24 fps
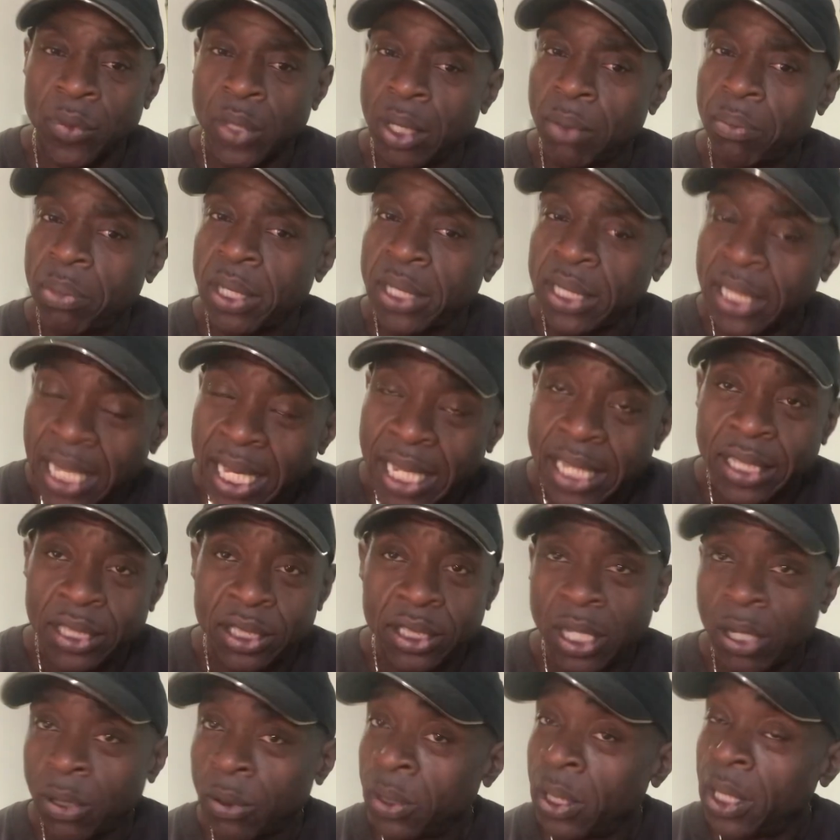But yeah.
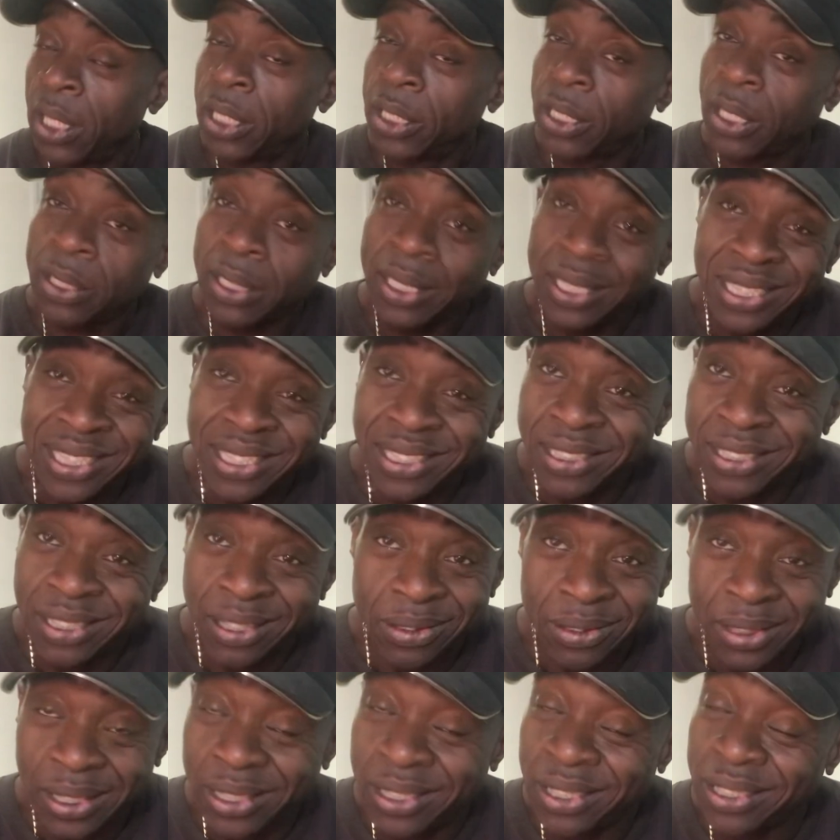So this is
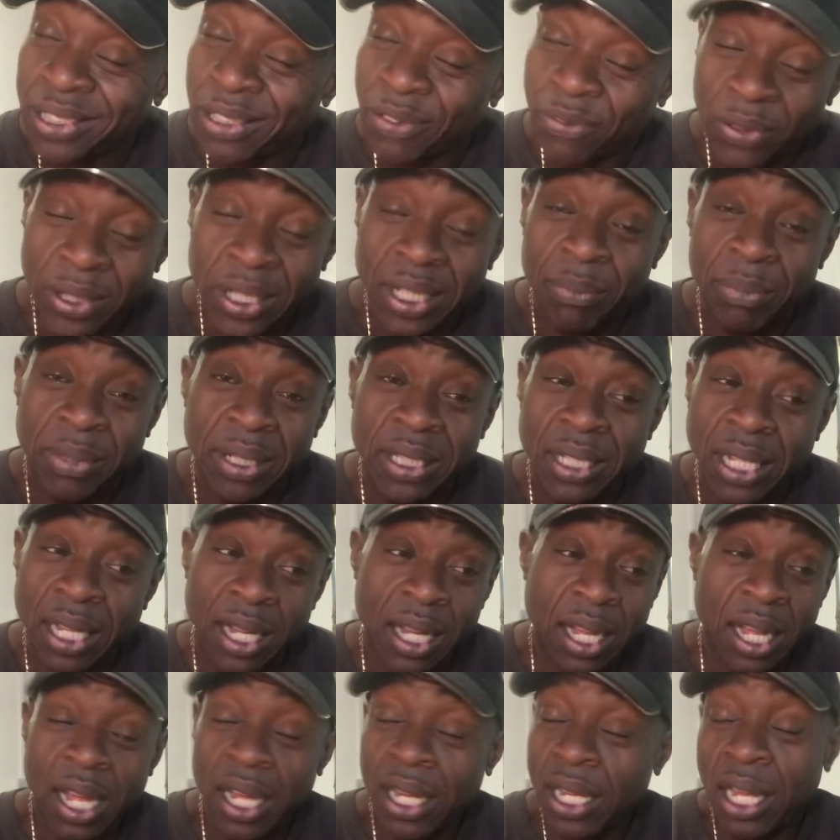the thing. I mean,
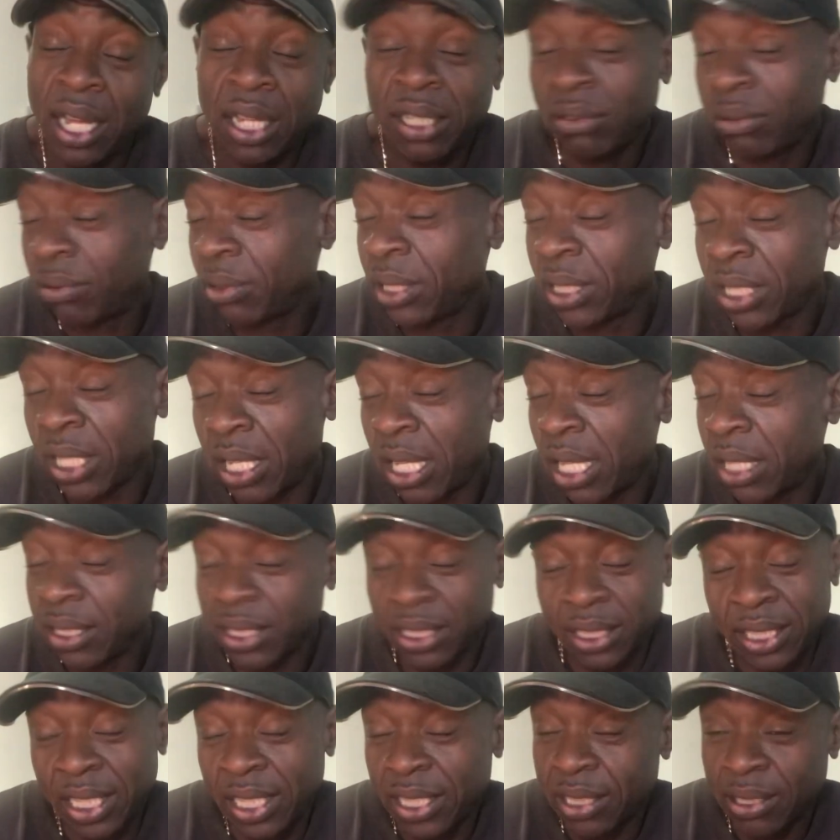I you know, as I
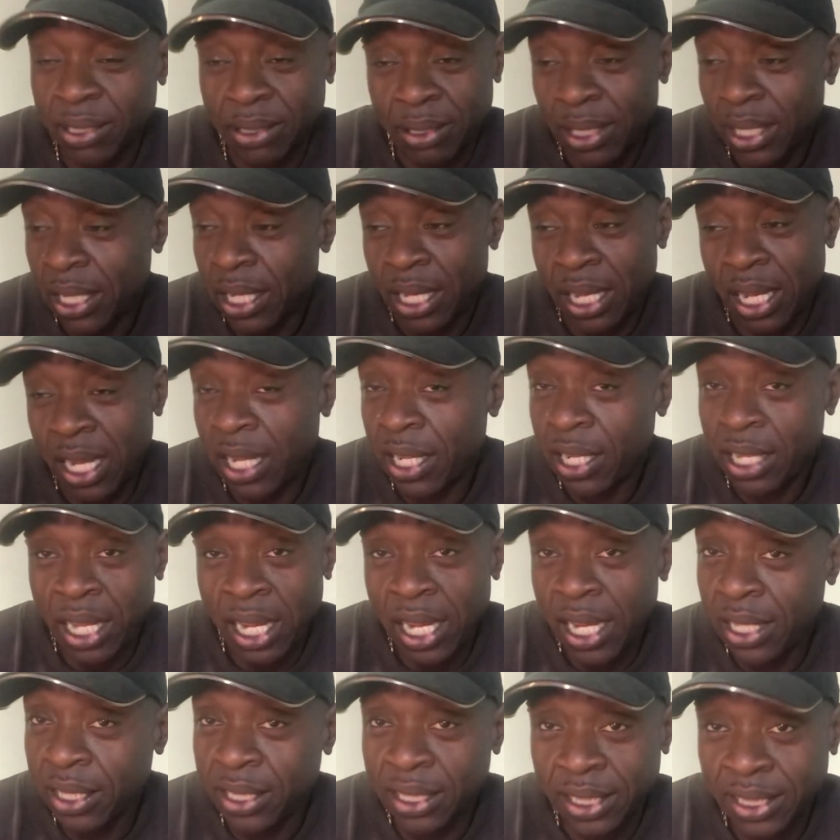said,
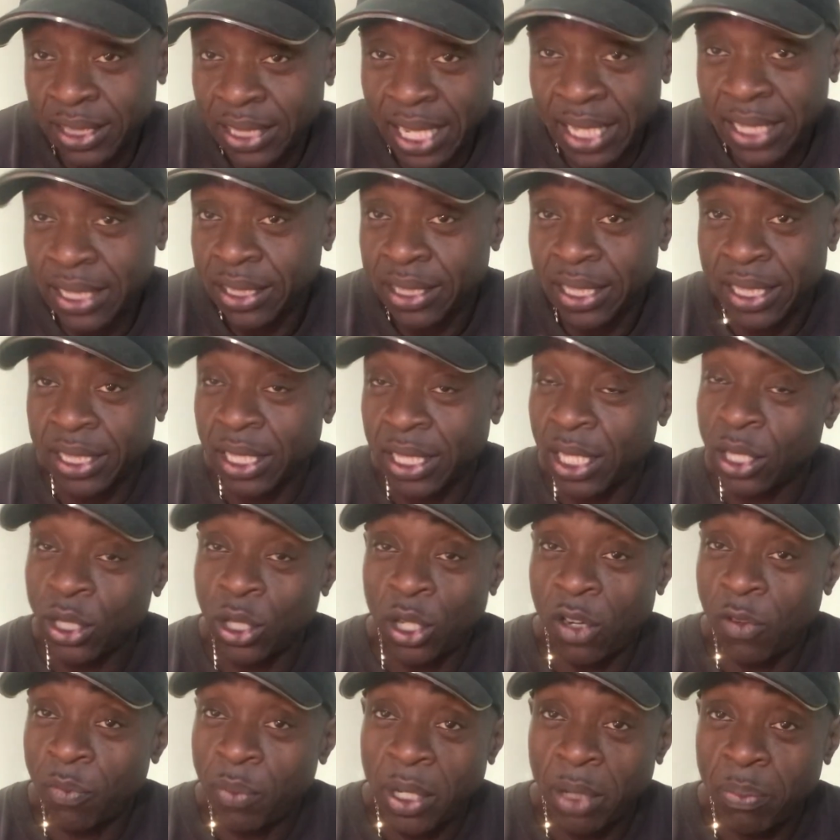I understand, yeah, that a lot of
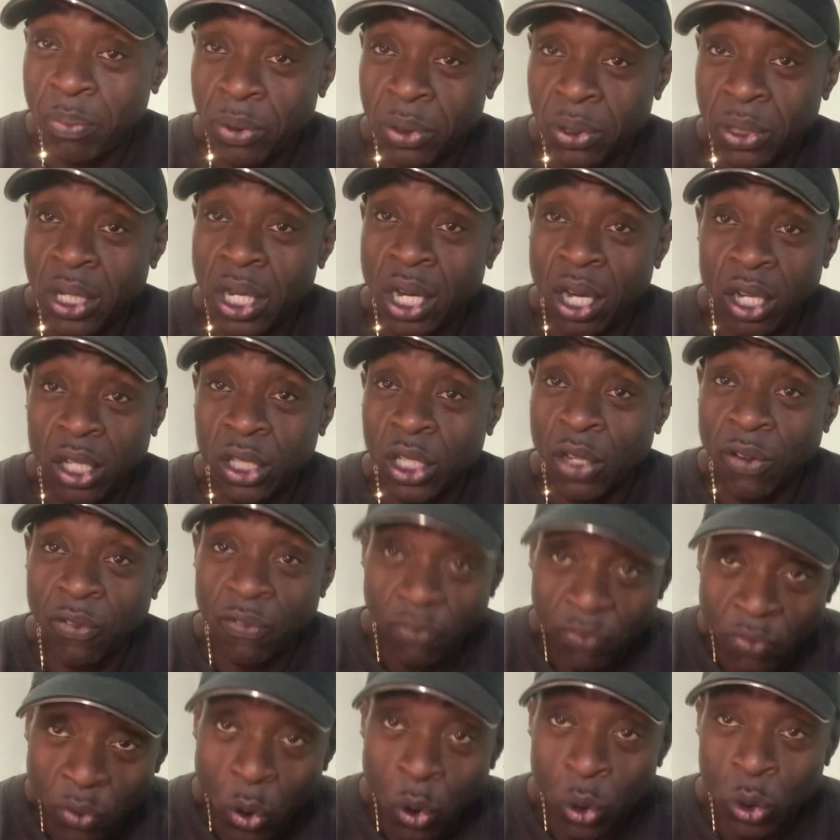people can't
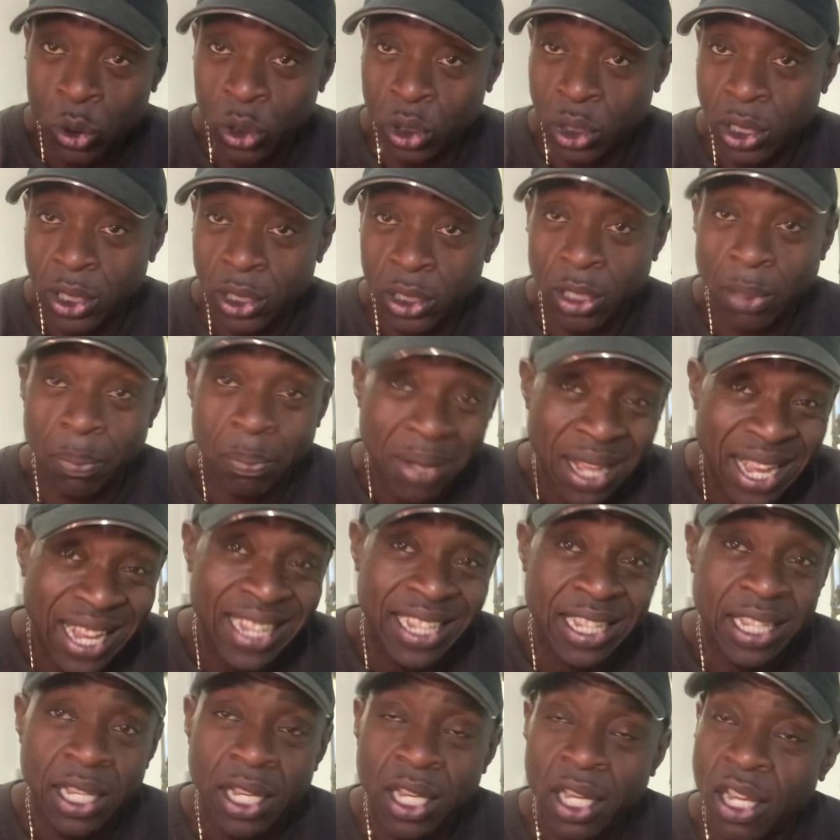afford to pay
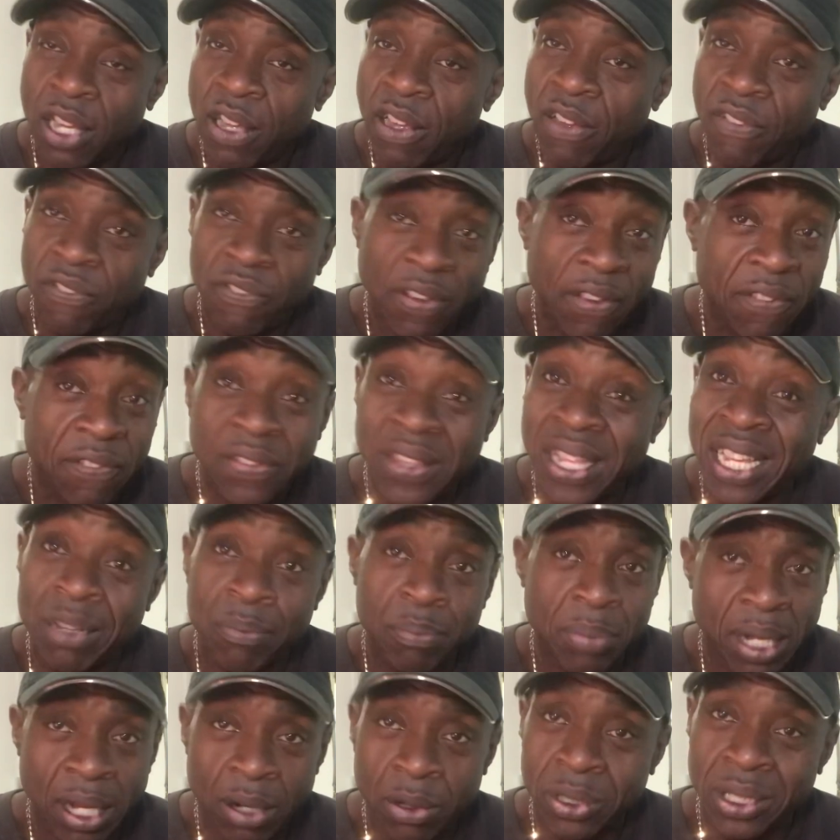
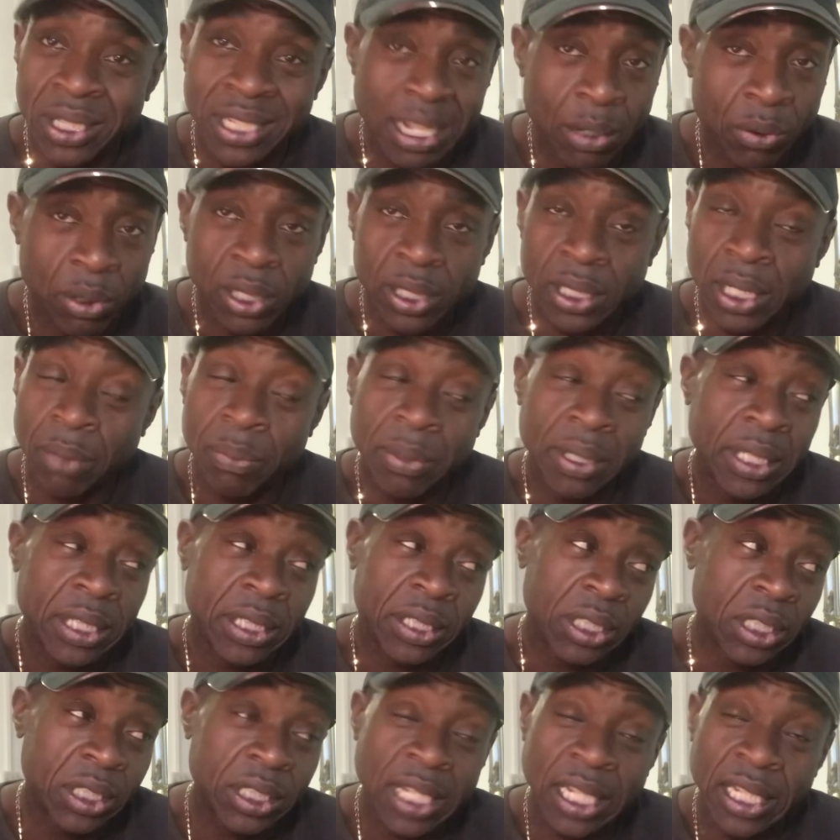£15 an hour. I mean, it's
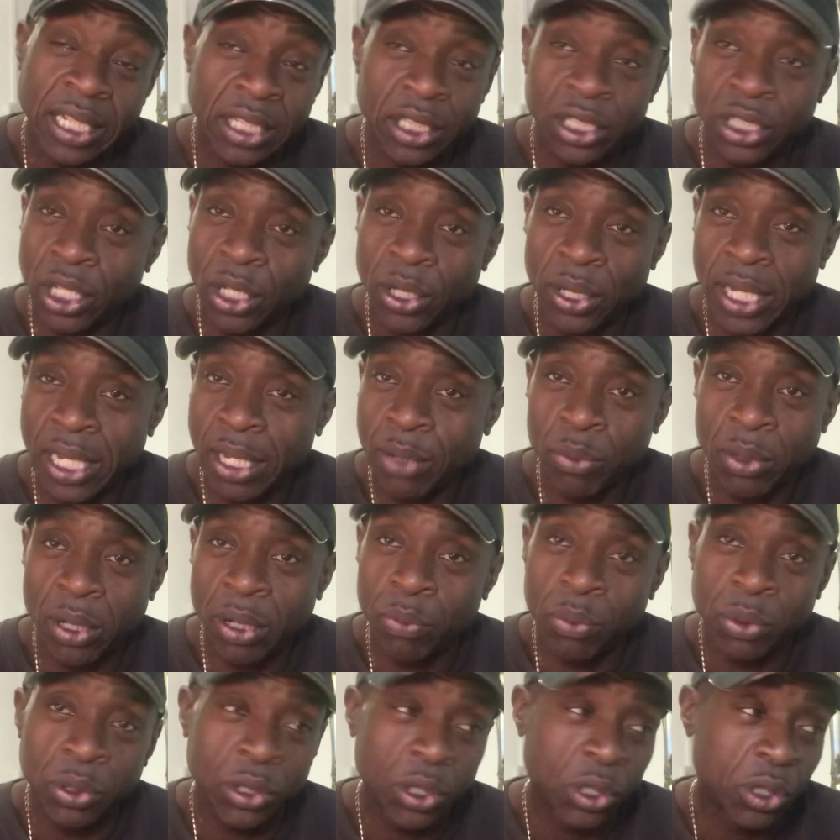just gonna, you know, it
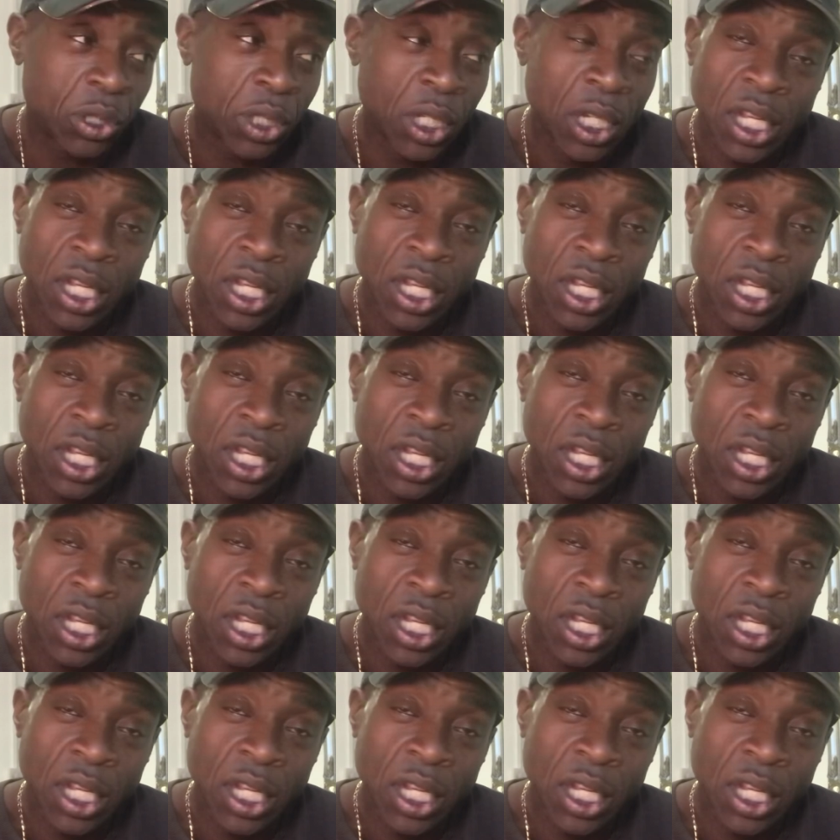would just